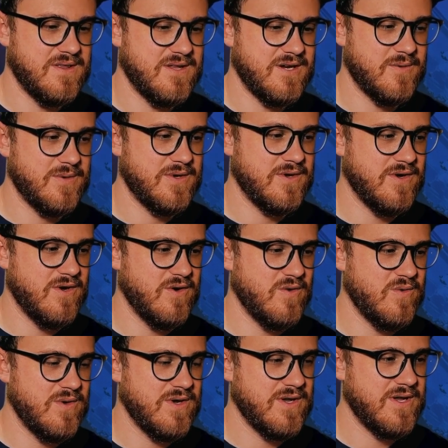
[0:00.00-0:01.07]
There we
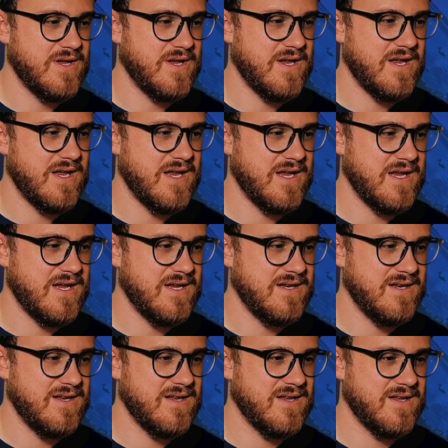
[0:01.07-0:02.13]
go.
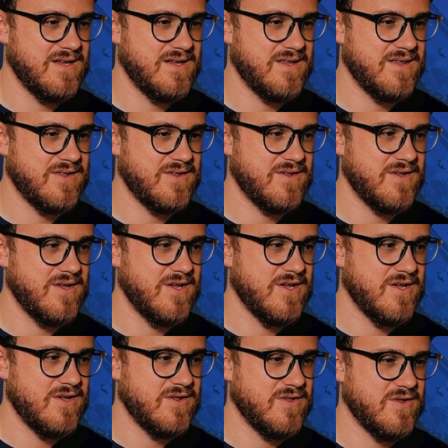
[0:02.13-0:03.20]
And
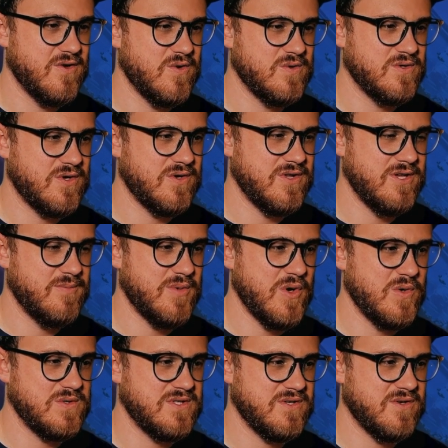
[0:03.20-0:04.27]
those are the
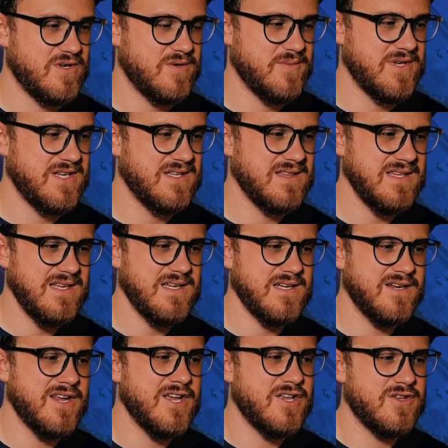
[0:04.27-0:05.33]
posts that are going to be deleted.